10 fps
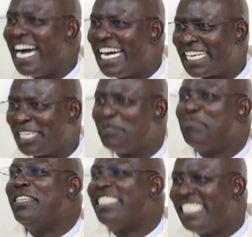are to
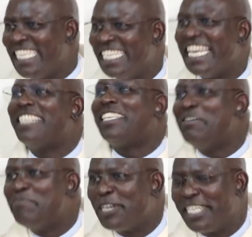be seen and
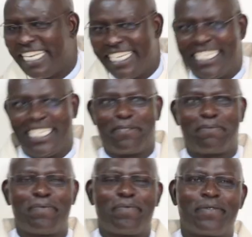celebrated.
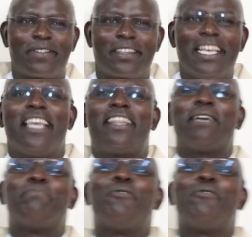The